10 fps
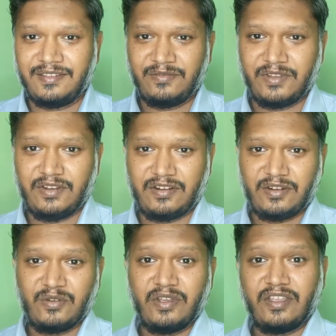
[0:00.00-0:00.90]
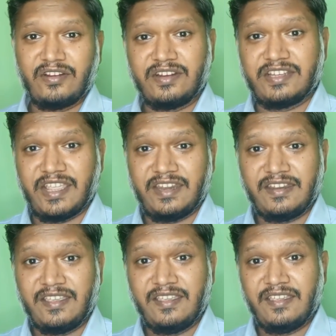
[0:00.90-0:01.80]
when you are going on a date
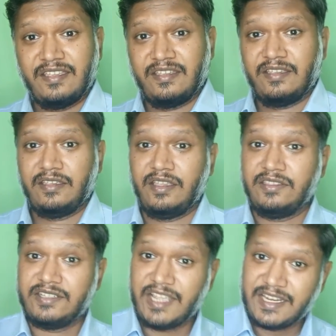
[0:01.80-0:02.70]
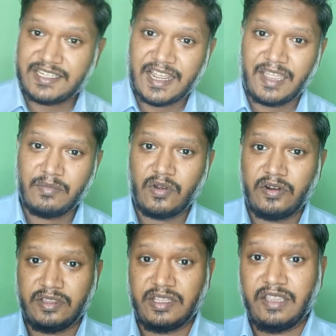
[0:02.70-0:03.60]
in the daytime
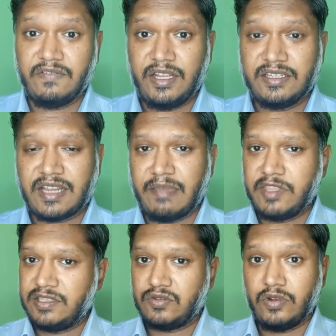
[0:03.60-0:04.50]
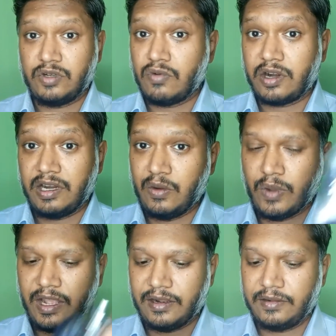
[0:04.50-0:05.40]
or in the evening time, this is going to work really
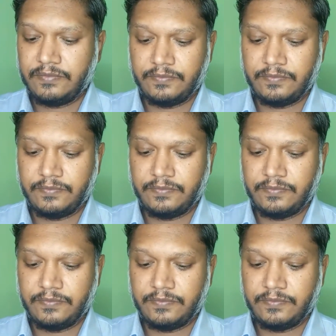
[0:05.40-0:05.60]
well.